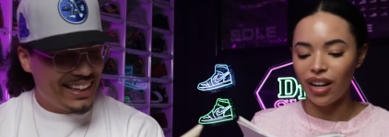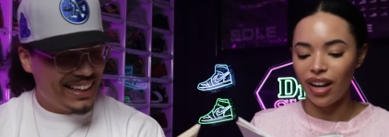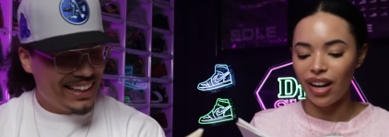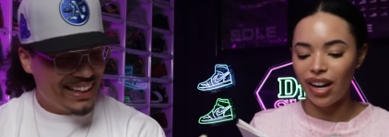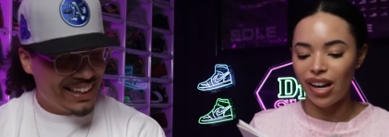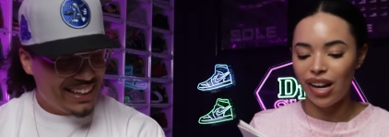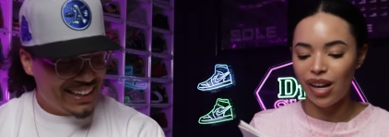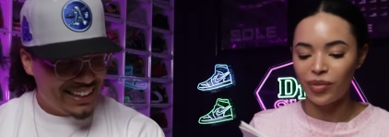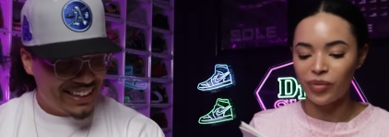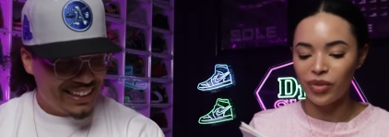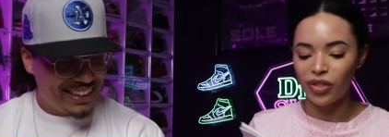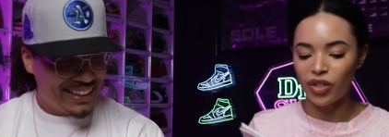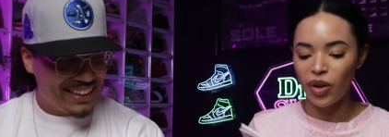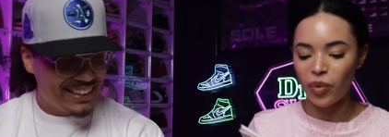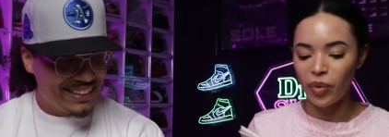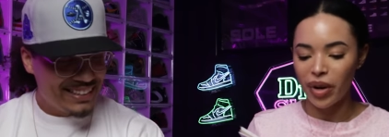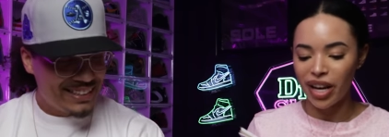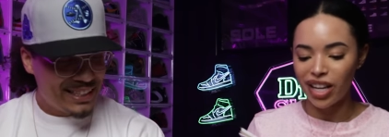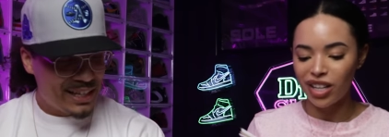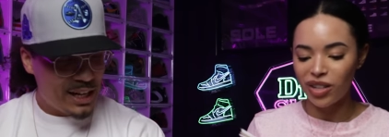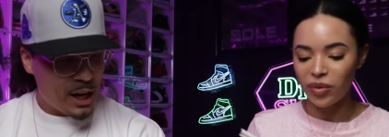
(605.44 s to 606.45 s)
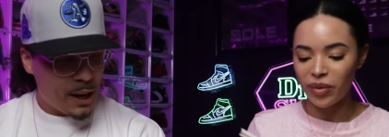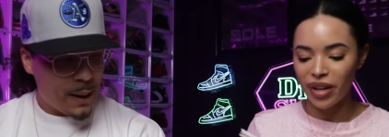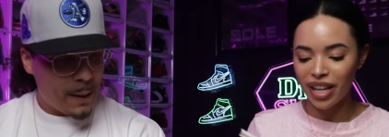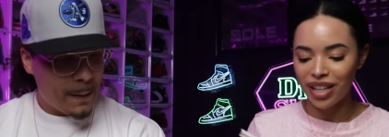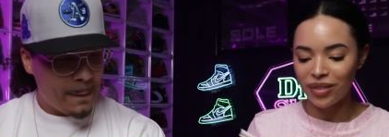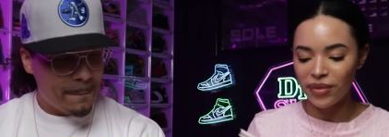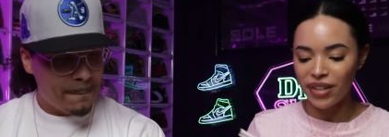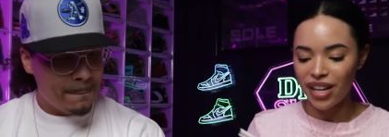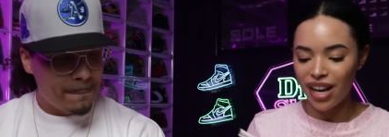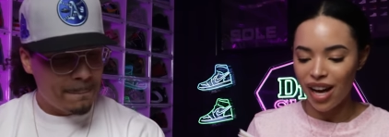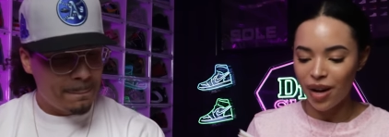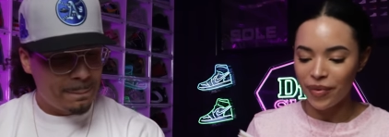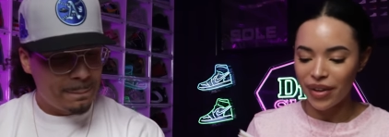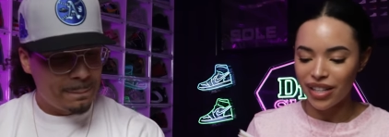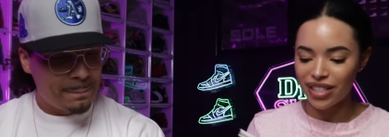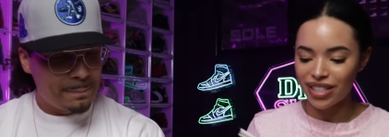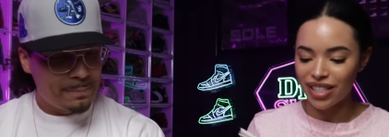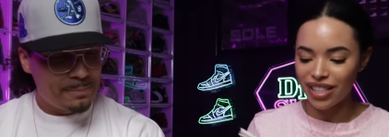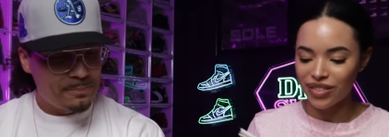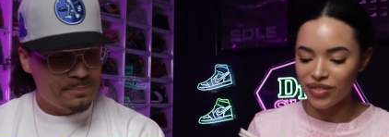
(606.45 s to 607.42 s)
Speaker 1: um, the way you wake me up
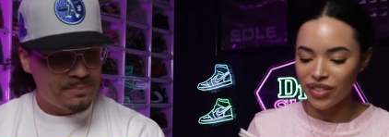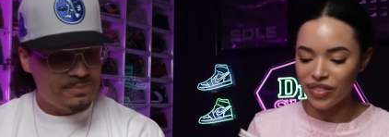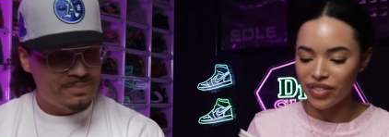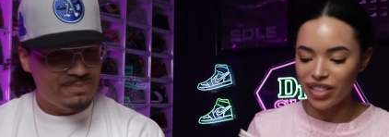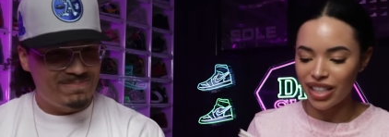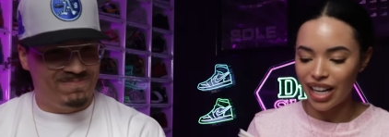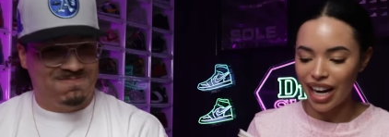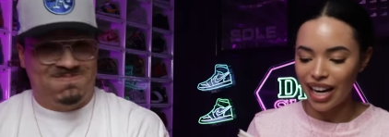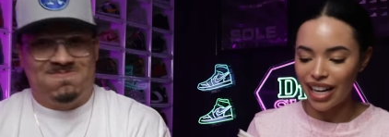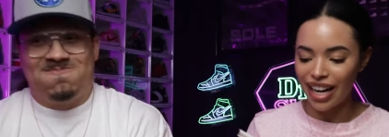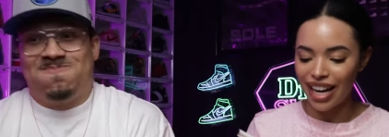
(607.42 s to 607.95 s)
at 6.59